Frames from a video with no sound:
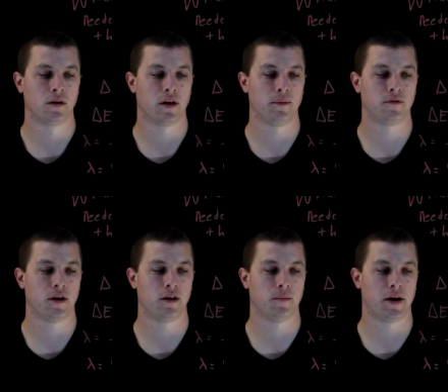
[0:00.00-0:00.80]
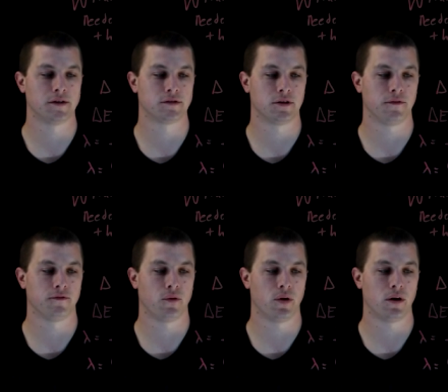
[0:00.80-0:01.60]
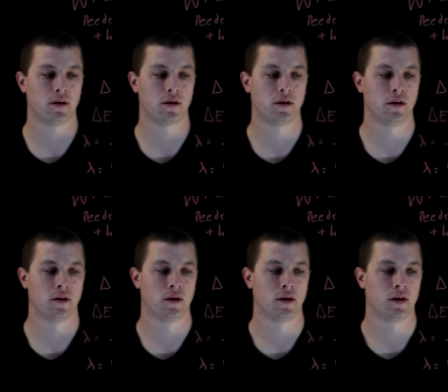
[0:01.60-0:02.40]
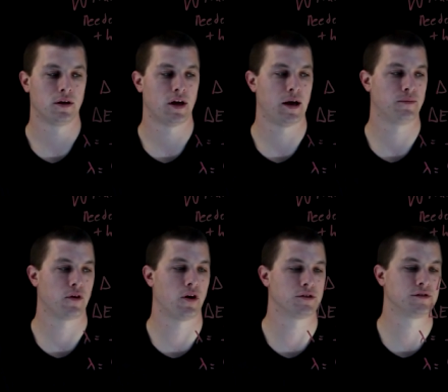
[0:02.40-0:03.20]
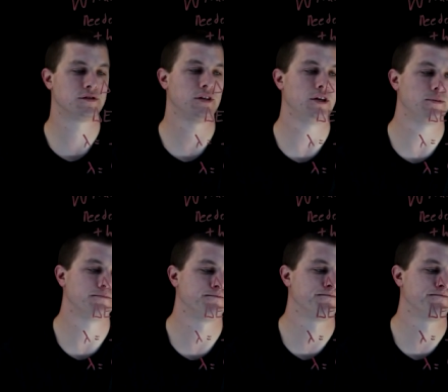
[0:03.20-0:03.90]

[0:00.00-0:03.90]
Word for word: times 10 to the minus 34th, times our C,